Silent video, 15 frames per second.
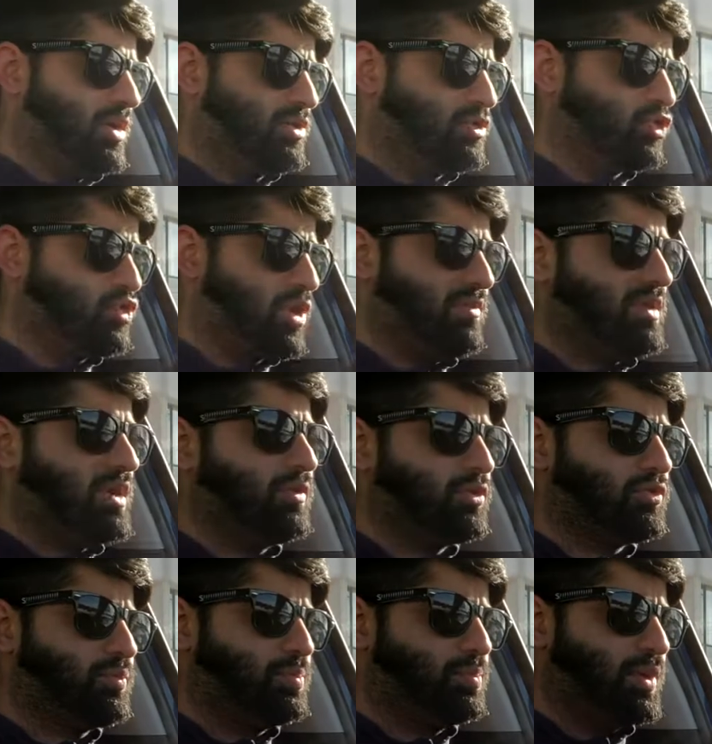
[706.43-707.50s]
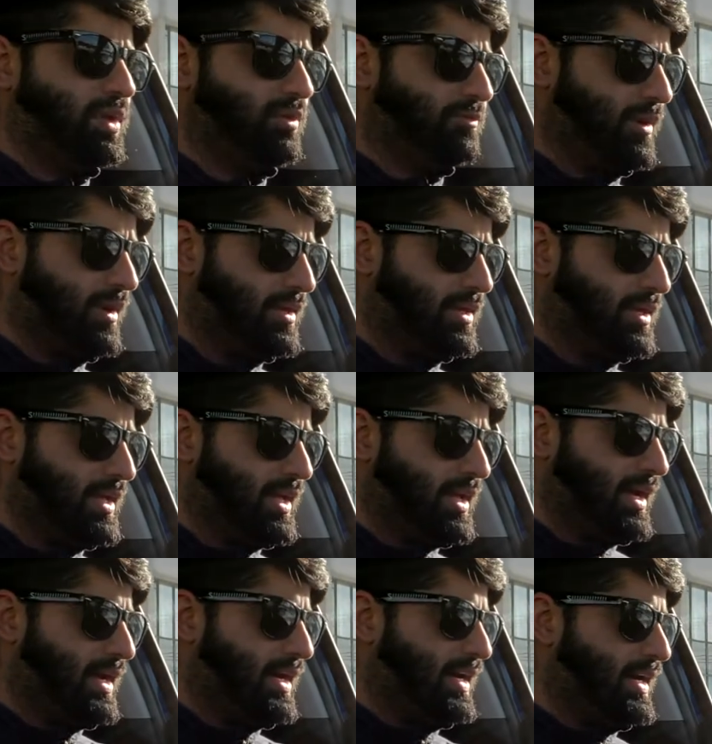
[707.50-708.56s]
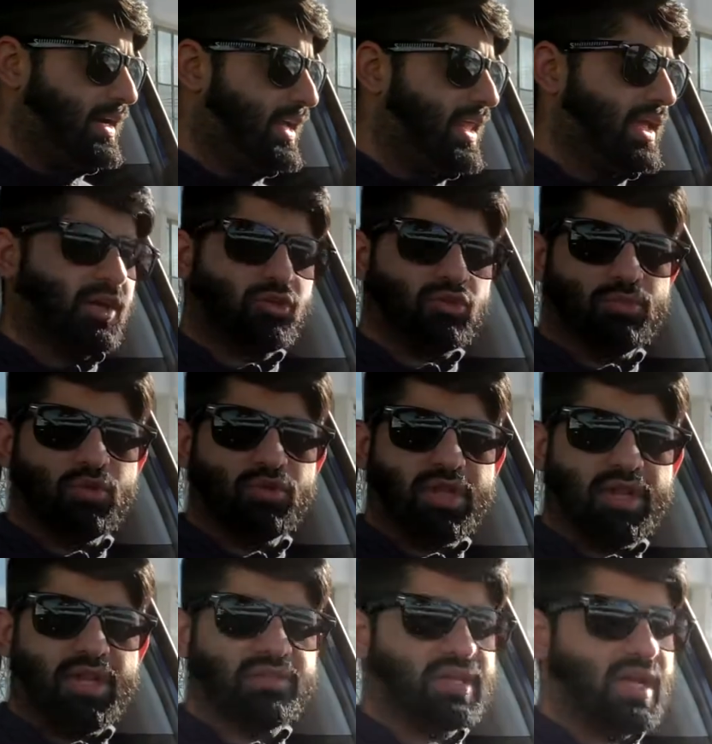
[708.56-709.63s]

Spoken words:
So driving it was pretty fun. I like how smooth it is.